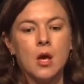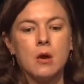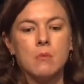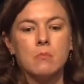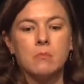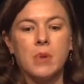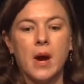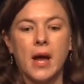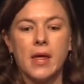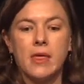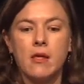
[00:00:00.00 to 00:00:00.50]

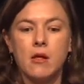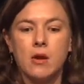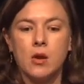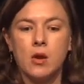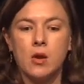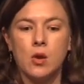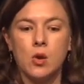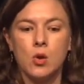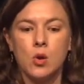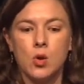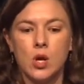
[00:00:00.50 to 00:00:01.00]
But
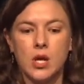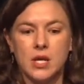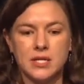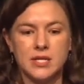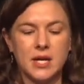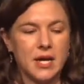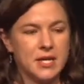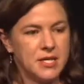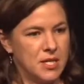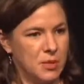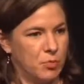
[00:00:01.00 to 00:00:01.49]
it's
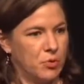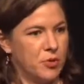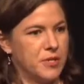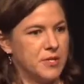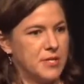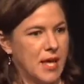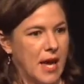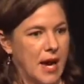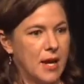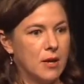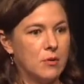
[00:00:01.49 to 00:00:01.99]
not as simple as
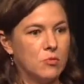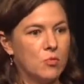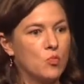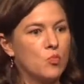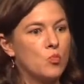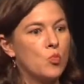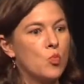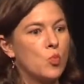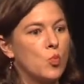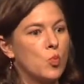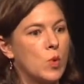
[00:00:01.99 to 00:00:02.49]
that.
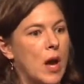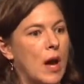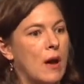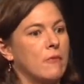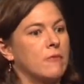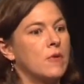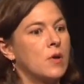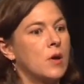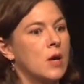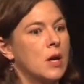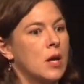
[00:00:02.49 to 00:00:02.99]
We have
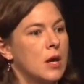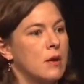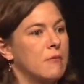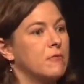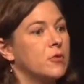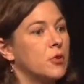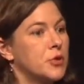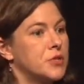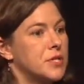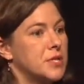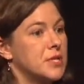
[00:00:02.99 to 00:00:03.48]

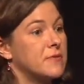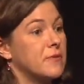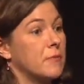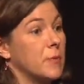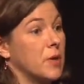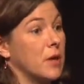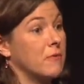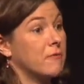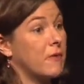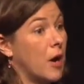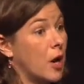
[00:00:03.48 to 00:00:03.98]
influences from
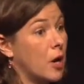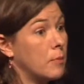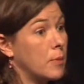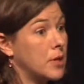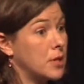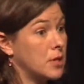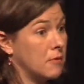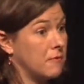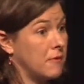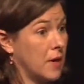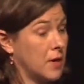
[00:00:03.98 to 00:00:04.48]
the
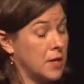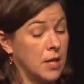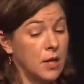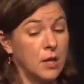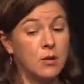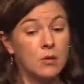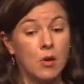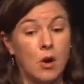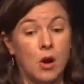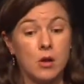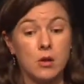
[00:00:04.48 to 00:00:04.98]
environment
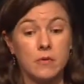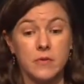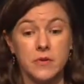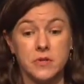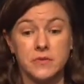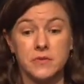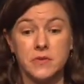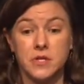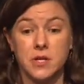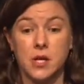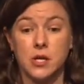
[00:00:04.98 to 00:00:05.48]
affecting all of those
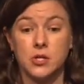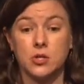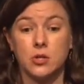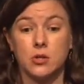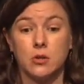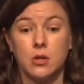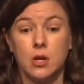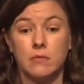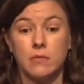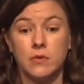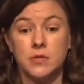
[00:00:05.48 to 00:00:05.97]
physiological
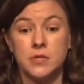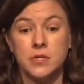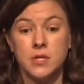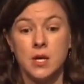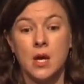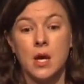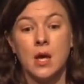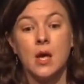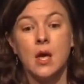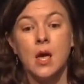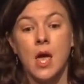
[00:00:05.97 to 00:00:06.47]
levels,
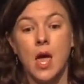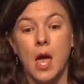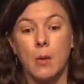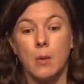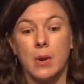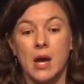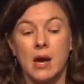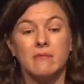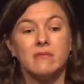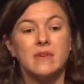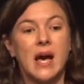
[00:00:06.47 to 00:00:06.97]
and
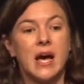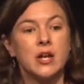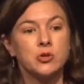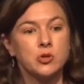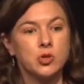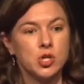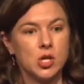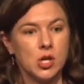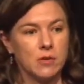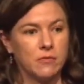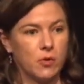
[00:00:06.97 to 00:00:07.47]
we have natural
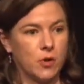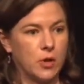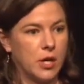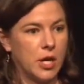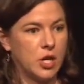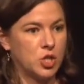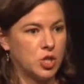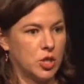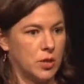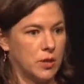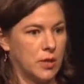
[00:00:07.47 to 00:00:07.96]
genetic
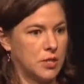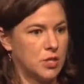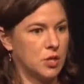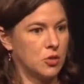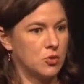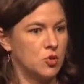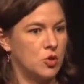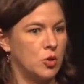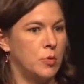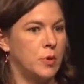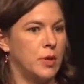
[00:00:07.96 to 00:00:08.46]
variation that's
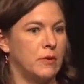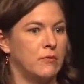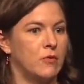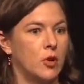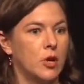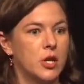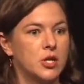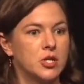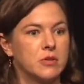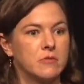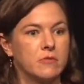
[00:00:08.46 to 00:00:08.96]
contributing
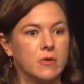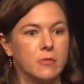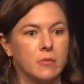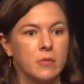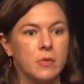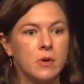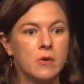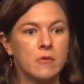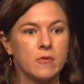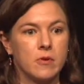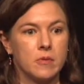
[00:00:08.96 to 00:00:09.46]
variation
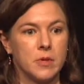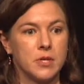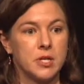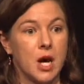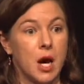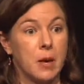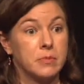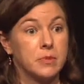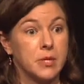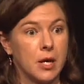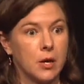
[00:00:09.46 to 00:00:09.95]
from the
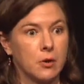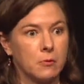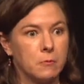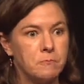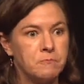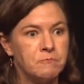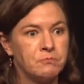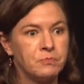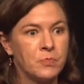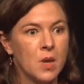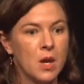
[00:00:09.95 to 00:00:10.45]
top down.
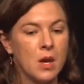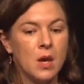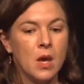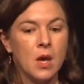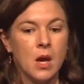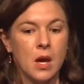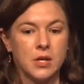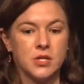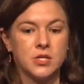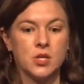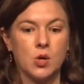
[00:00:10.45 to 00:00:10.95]

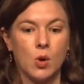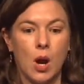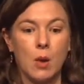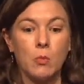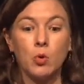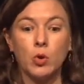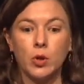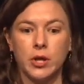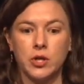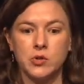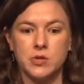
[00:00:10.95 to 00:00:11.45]
And so I'm
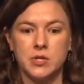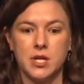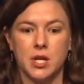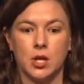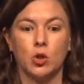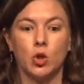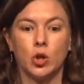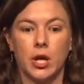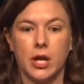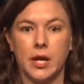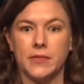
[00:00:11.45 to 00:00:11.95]
really interested in
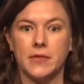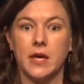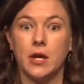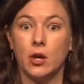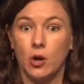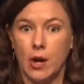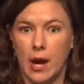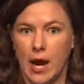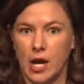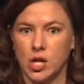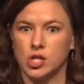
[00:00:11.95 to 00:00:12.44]
looking at the
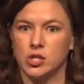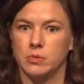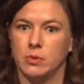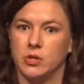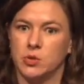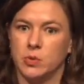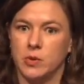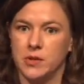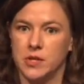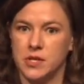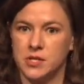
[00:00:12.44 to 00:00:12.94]
interaction
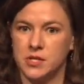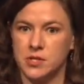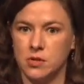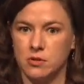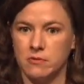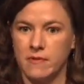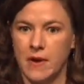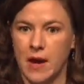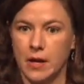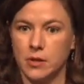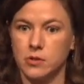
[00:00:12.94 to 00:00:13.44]
between these two
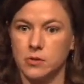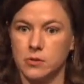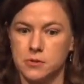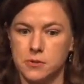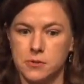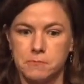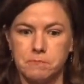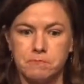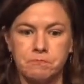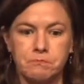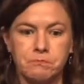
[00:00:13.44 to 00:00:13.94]
factors.